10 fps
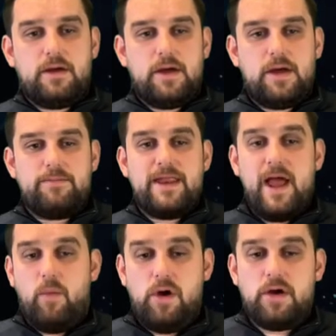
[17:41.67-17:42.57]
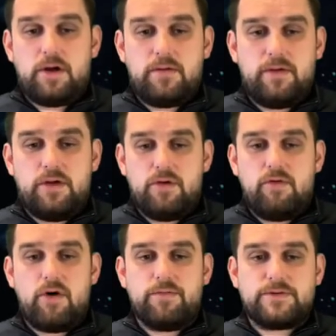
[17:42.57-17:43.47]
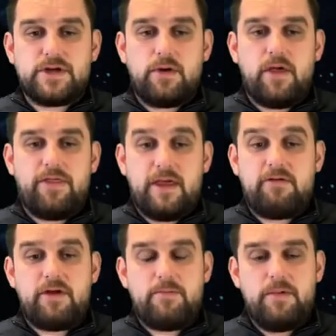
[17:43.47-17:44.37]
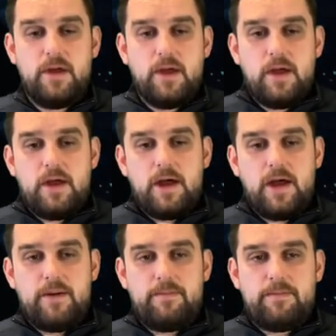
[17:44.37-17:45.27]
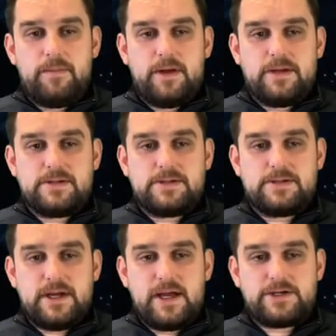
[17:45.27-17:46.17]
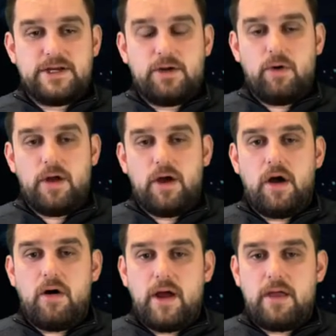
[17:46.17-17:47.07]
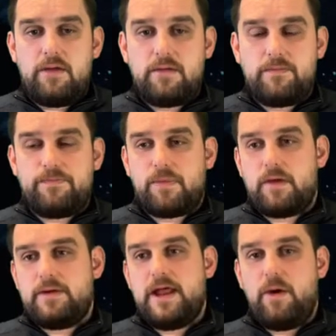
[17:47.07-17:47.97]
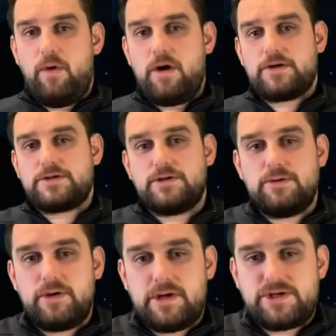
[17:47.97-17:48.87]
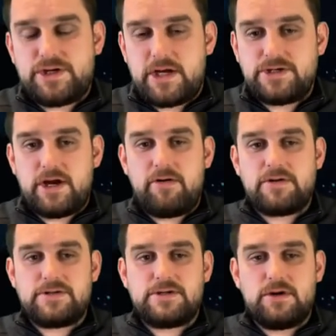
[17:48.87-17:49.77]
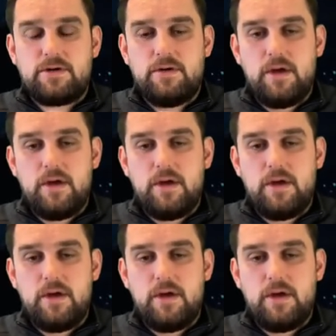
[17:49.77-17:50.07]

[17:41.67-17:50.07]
network that you're on. So Ethereum is actually quite a high network to exchange currencies on.